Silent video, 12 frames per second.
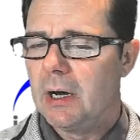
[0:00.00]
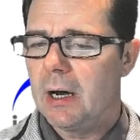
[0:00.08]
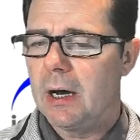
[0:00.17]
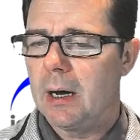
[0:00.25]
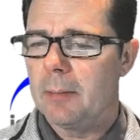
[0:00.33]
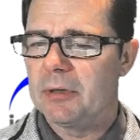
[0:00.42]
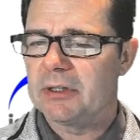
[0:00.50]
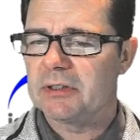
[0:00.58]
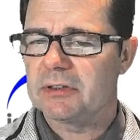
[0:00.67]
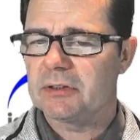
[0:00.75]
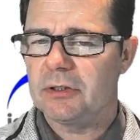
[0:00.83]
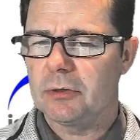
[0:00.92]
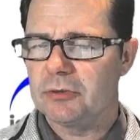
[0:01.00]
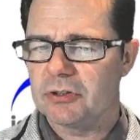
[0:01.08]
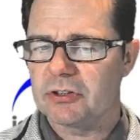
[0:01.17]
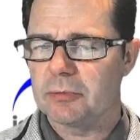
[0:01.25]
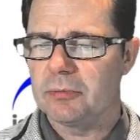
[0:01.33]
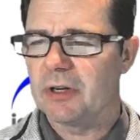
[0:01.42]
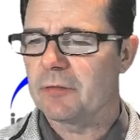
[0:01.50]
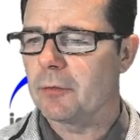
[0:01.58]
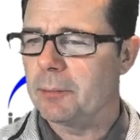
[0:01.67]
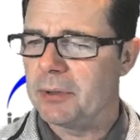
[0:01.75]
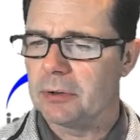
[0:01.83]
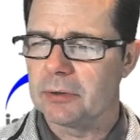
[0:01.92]
But this, just some
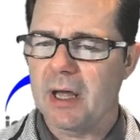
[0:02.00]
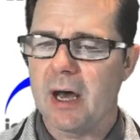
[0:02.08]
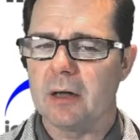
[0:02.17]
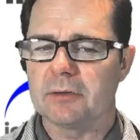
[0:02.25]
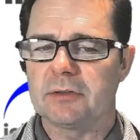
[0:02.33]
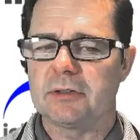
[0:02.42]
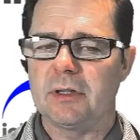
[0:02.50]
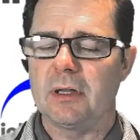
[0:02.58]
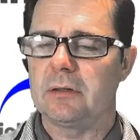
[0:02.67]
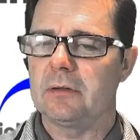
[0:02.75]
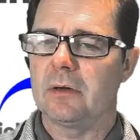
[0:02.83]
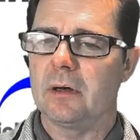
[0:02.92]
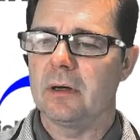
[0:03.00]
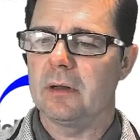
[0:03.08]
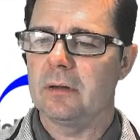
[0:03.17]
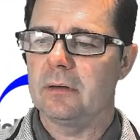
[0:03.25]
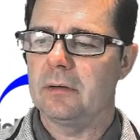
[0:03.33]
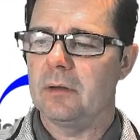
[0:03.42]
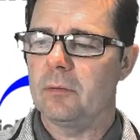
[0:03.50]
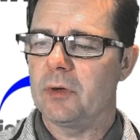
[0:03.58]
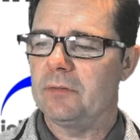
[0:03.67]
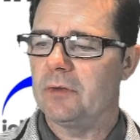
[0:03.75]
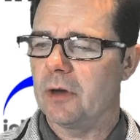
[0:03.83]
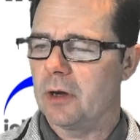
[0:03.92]
different build outs that
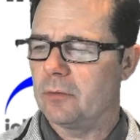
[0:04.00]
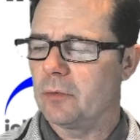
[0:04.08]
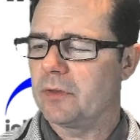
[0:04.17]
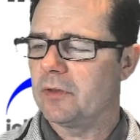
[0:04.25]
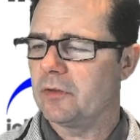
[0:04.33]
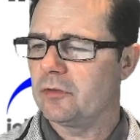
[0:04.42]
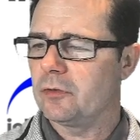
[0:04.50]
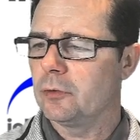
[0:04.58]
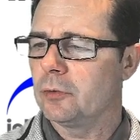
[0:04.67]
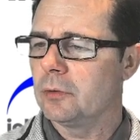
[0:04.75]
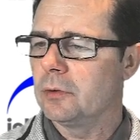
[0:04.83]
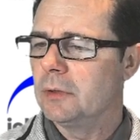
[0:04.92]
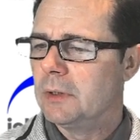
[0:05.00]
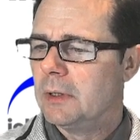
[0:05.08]
we've done with this tool.